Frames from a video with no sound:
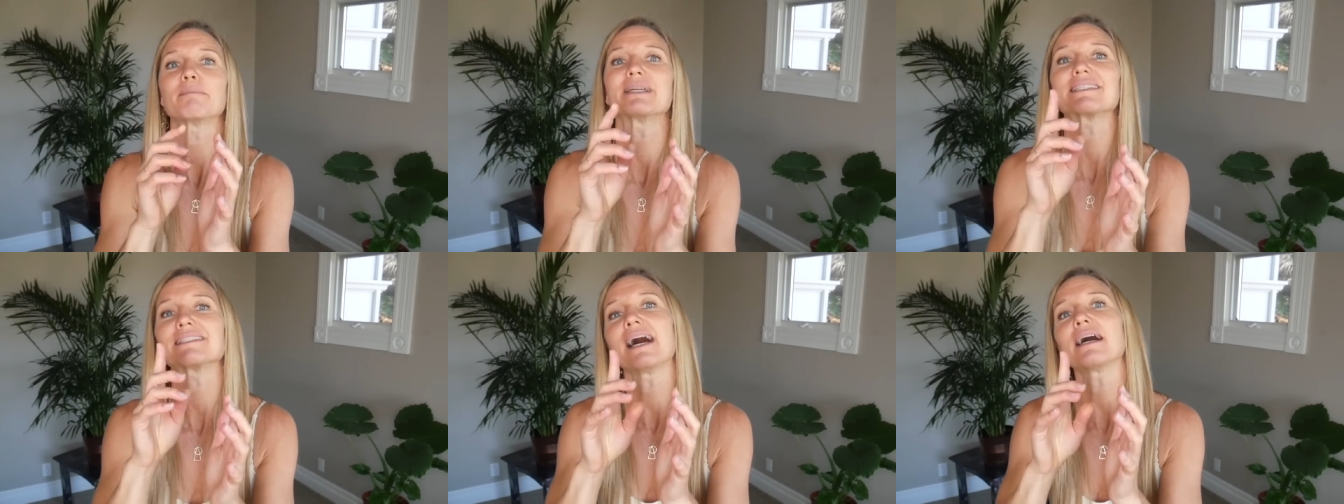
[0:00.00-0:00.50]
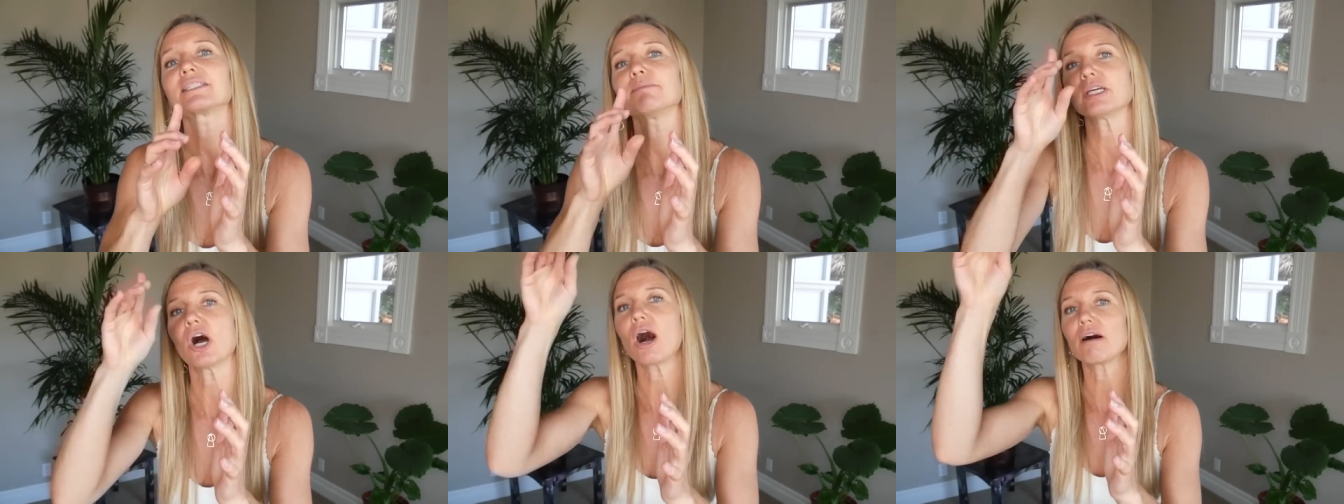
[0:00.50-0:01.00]
But it's not to
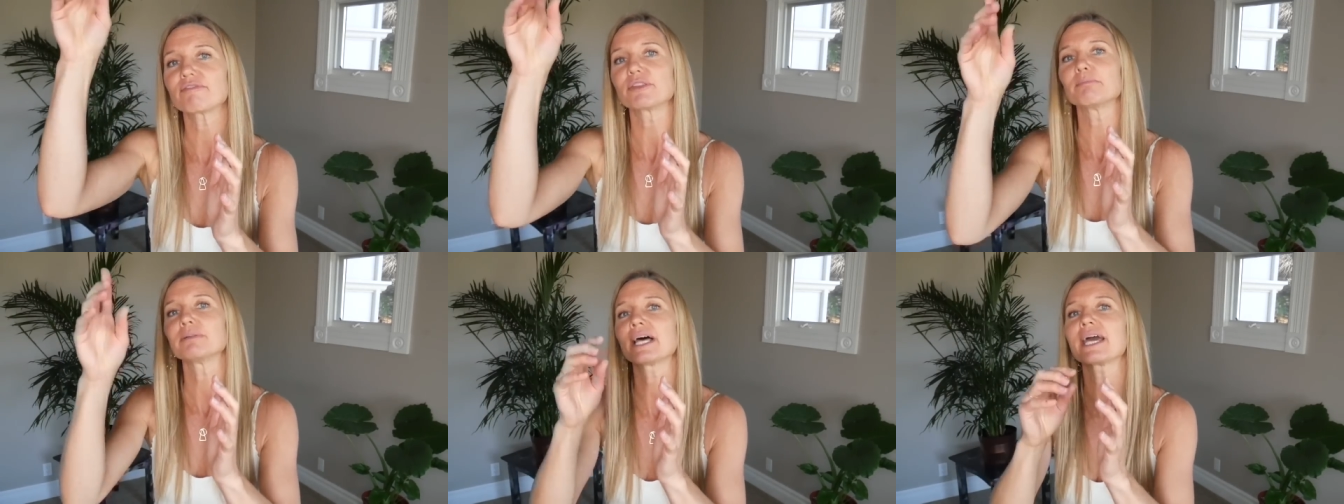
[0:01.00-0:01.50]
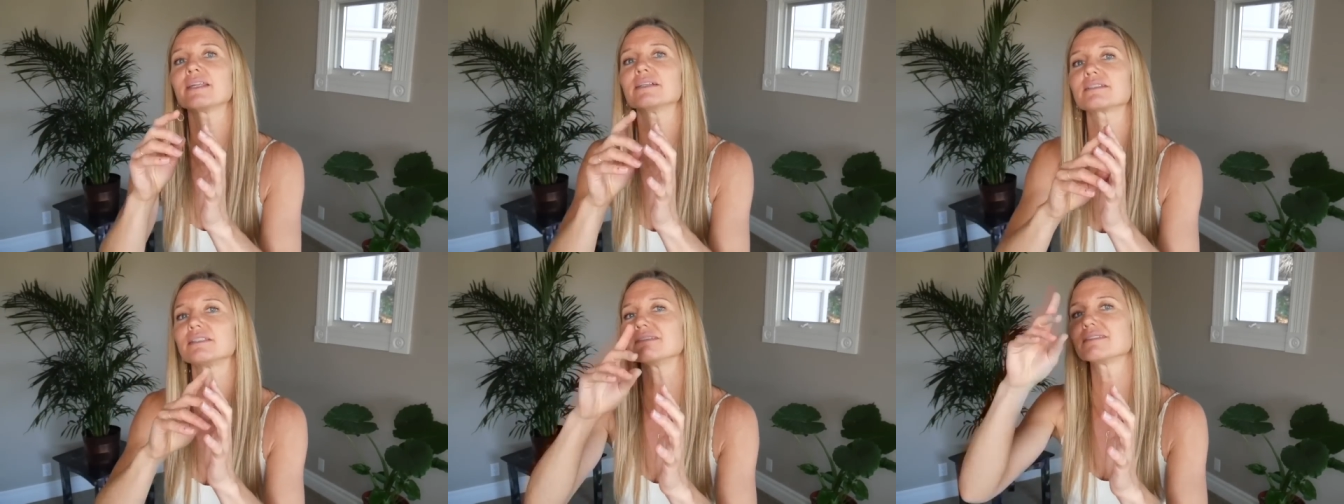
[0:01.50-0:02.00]
be off the
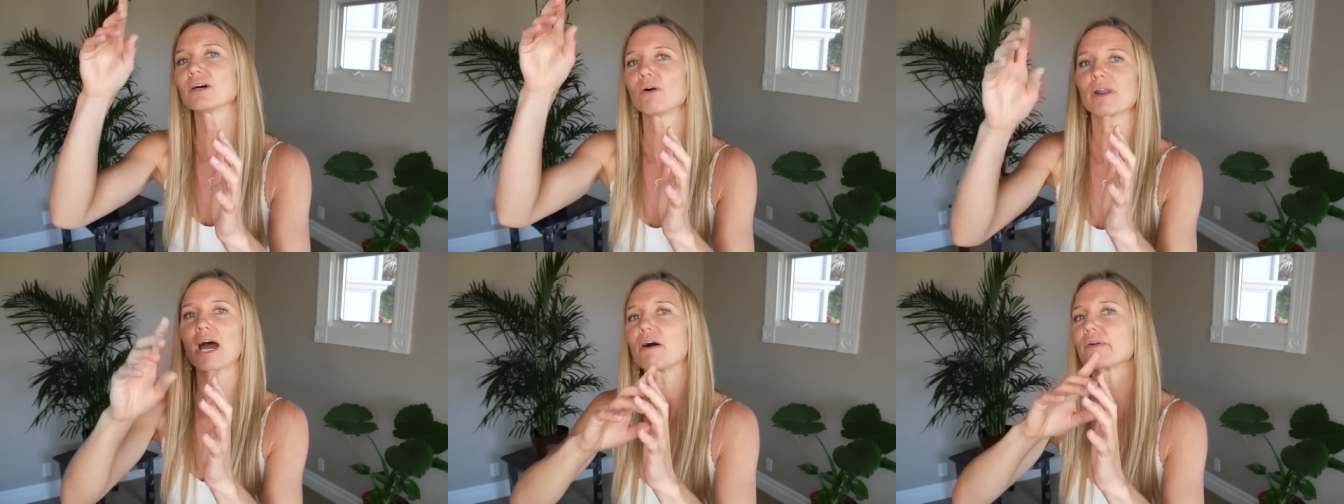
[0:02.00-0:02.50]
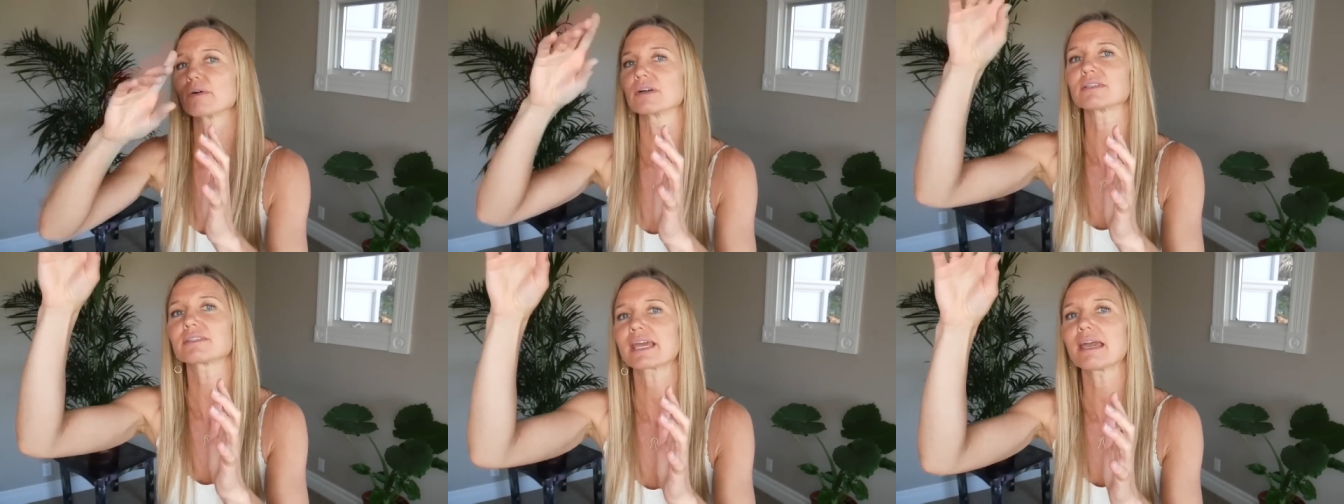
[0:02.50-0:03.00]
planet to zone out or
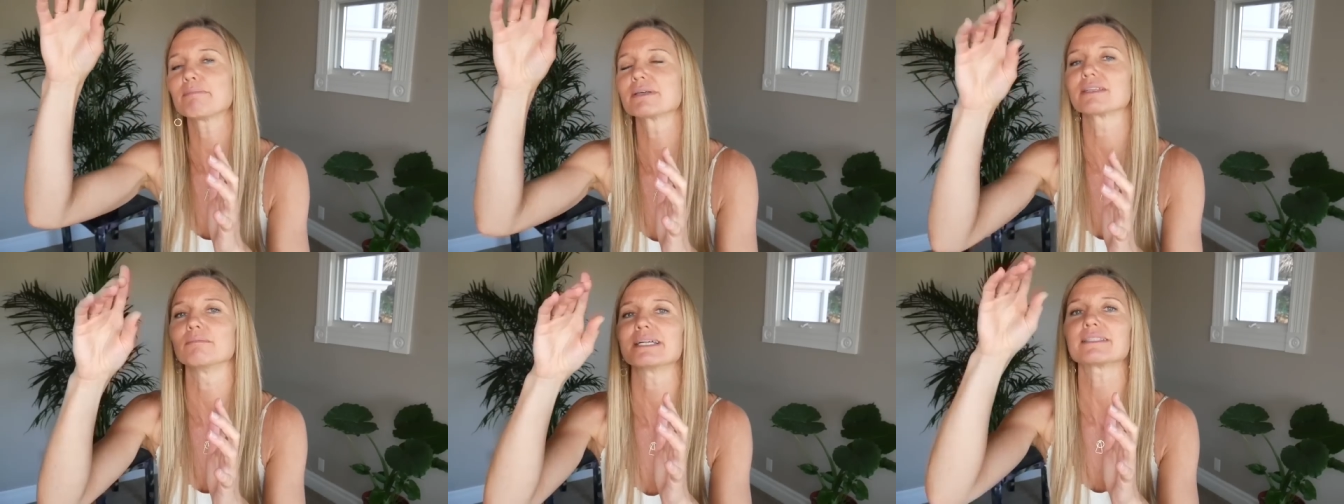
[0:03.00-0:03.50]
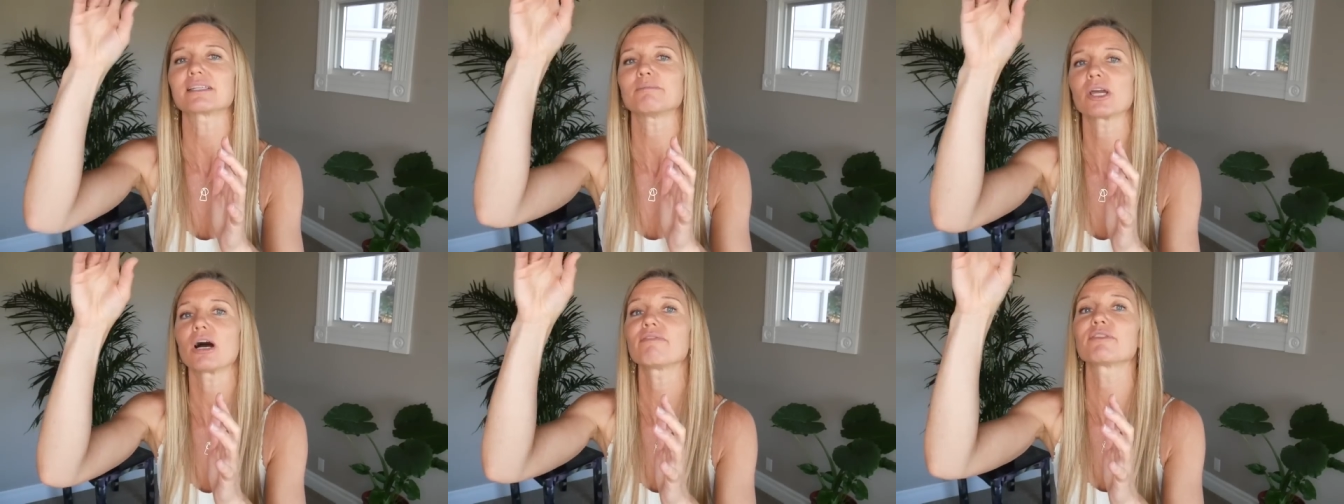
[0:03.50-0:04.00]
escapism, it's to
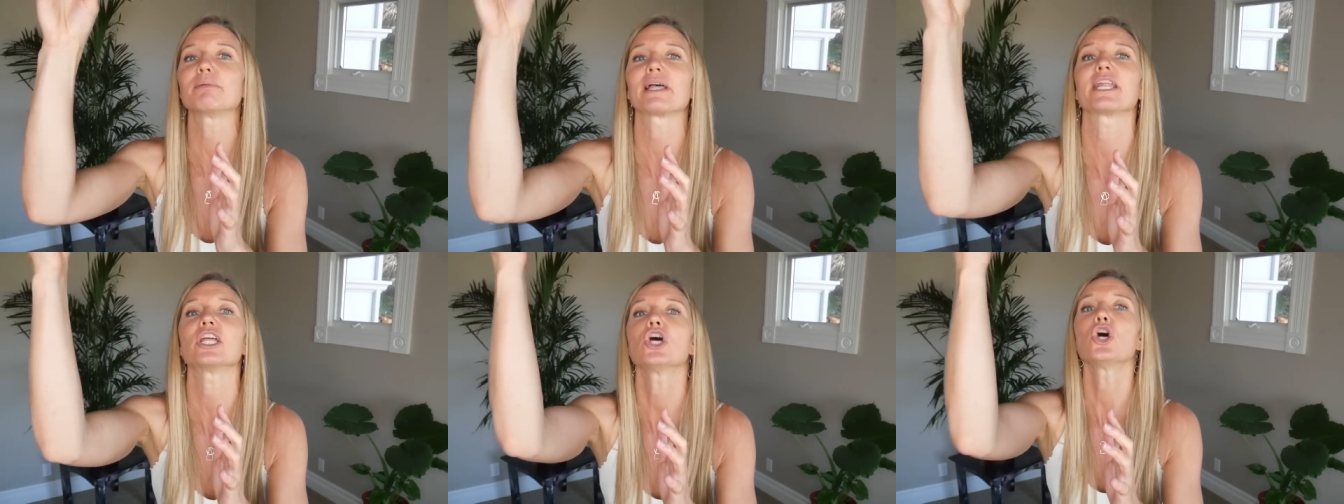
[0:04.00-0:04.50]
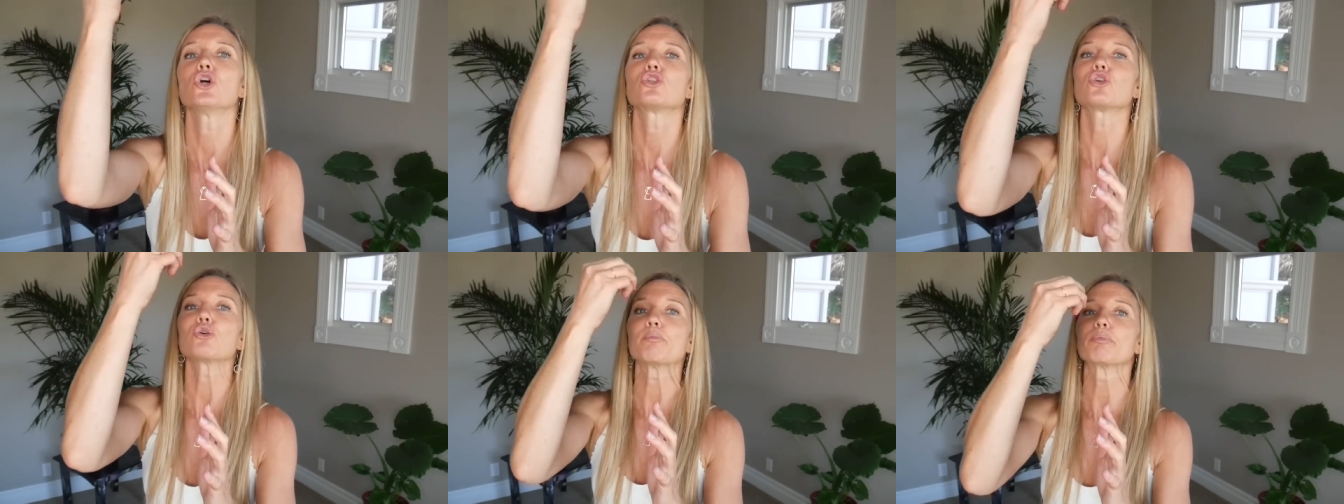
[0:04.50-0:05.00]
be off the planet
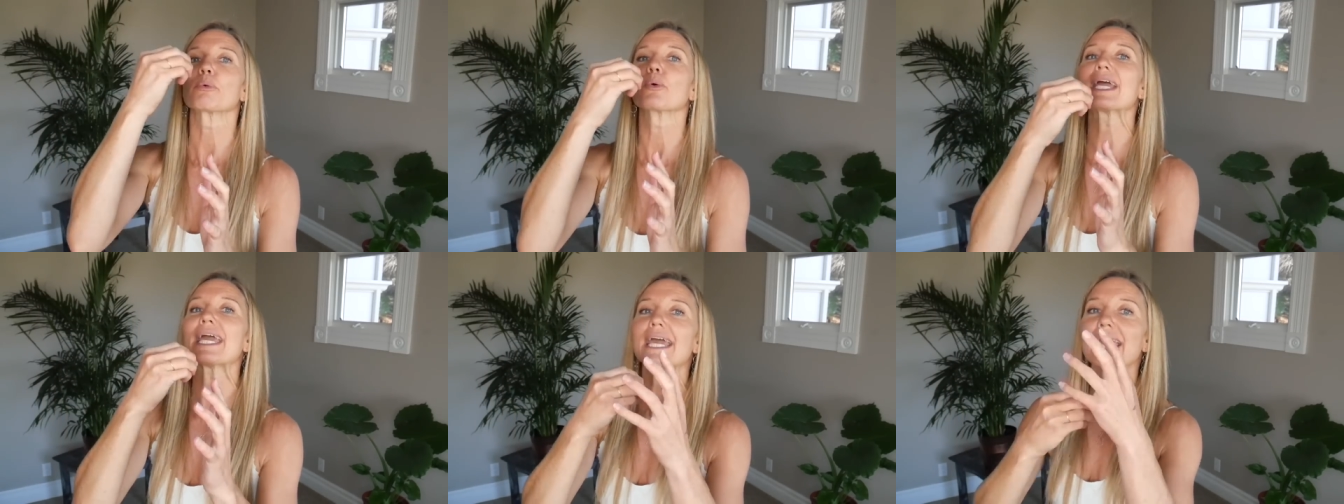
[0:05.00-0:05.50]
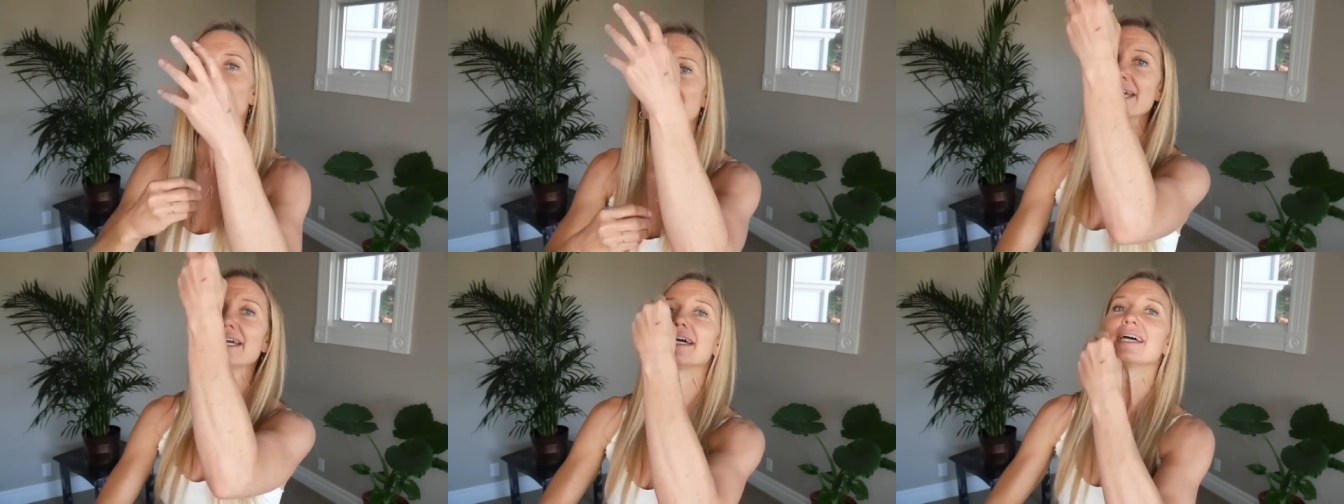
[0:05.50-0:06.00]
to
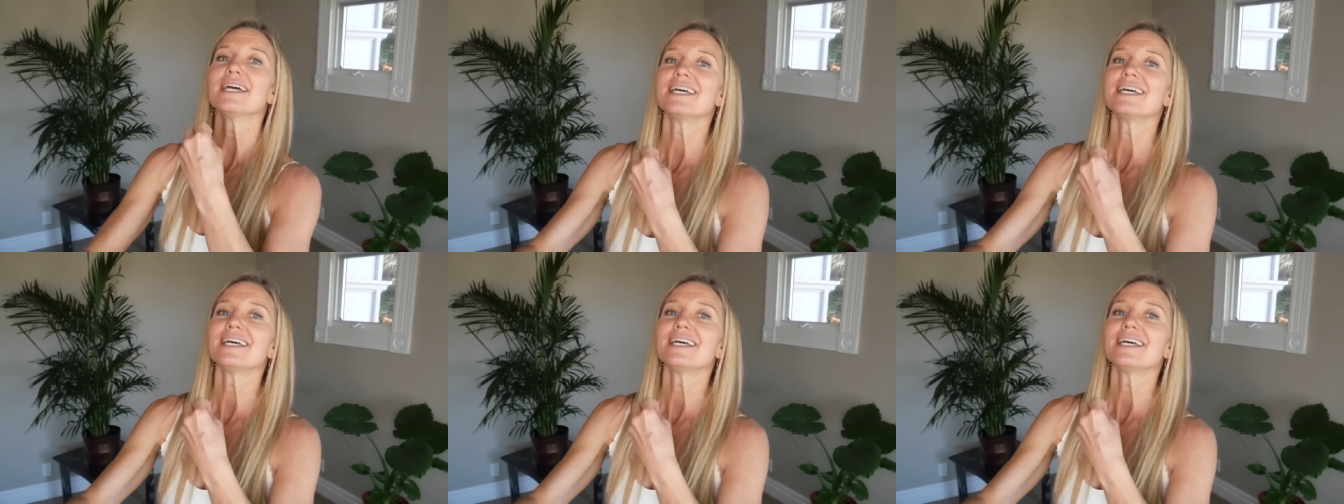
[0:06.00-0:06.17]
bring